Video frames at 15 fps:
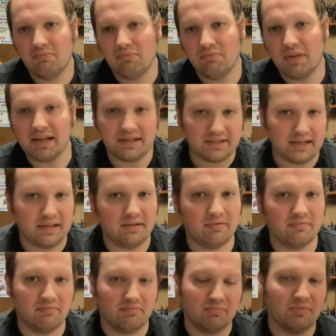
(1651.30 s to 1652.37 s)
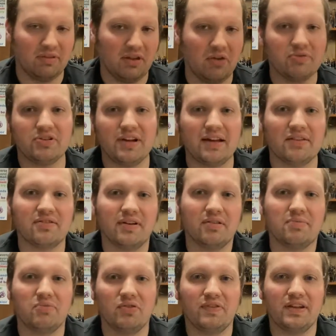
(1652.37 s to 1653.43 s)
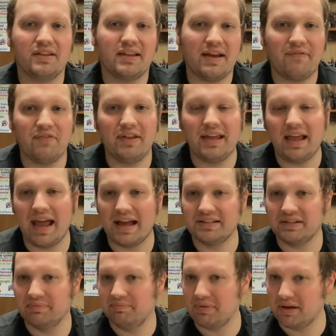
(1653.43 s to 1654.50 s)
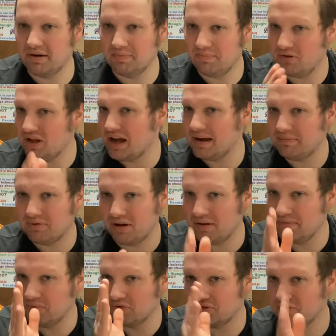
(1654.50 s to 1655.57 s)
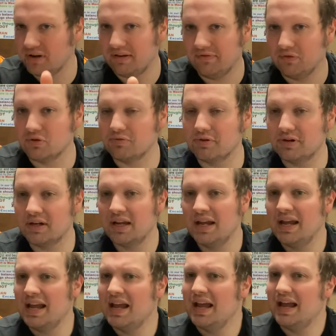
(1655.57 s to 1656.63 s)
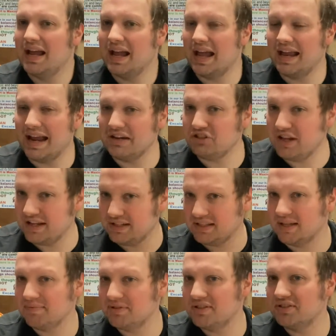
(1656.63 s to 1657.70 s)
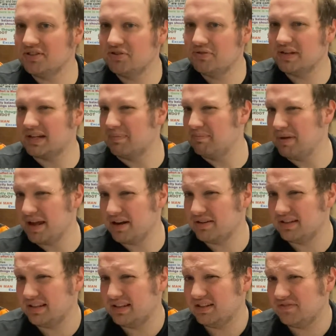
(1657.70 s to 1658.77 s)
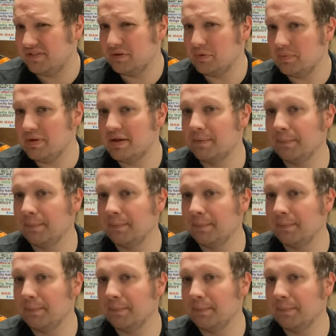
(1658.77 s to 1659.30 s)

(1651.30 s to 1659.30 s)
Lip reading: Like I said, the original Addams Family movie definitely has a better plot, probably more straightforward, and actually has substance to it compared to this film.